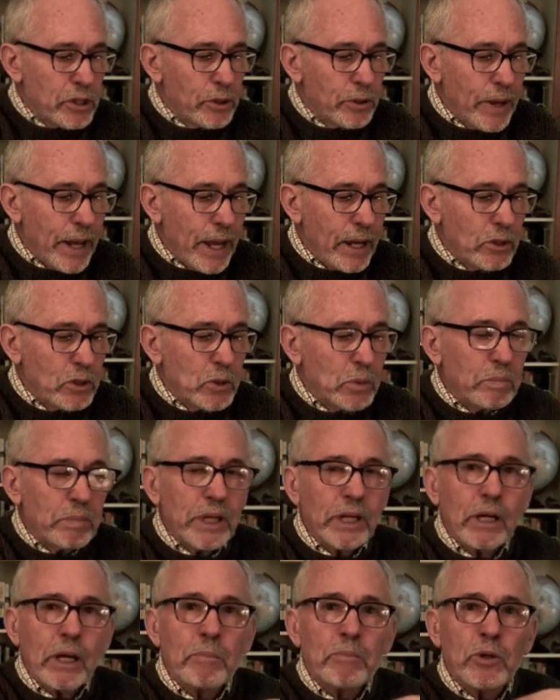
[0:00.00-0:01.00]
your hand, you
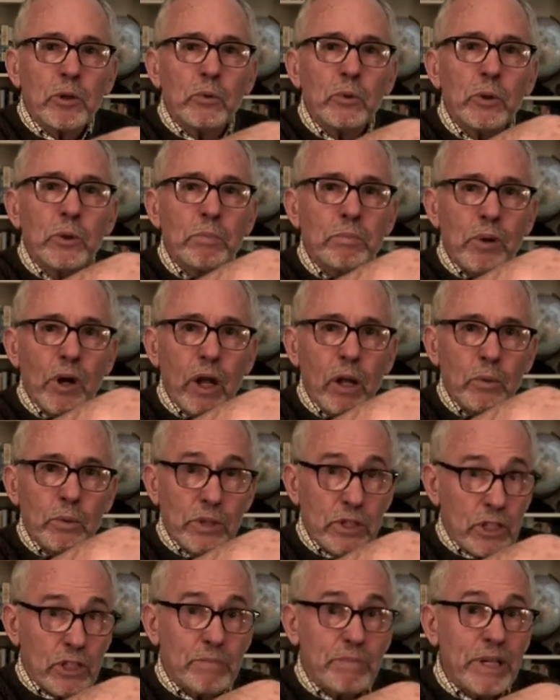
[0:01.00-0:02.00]
pick up the root ball,
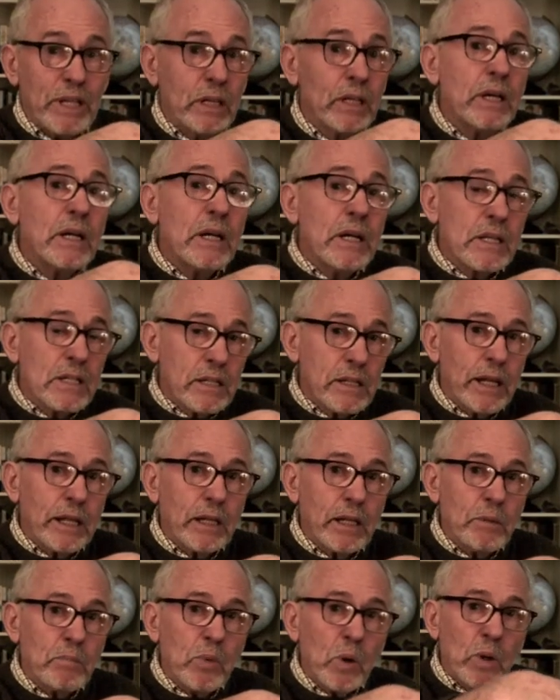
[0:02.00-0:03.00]
which should be
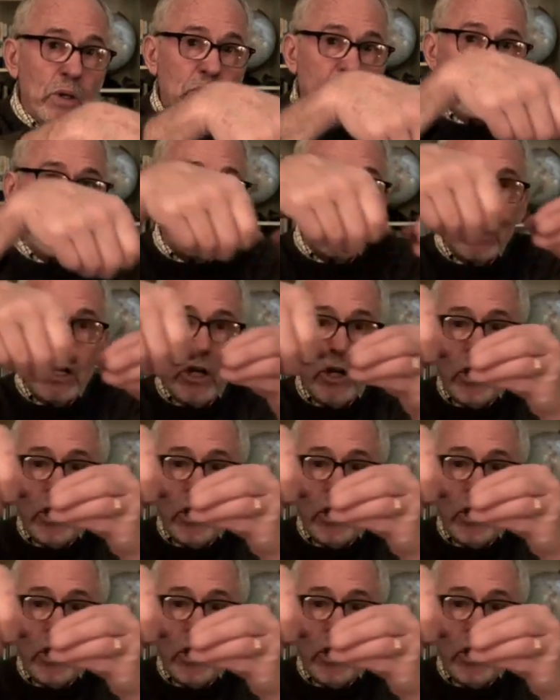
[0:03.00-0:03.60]
slightly moistened.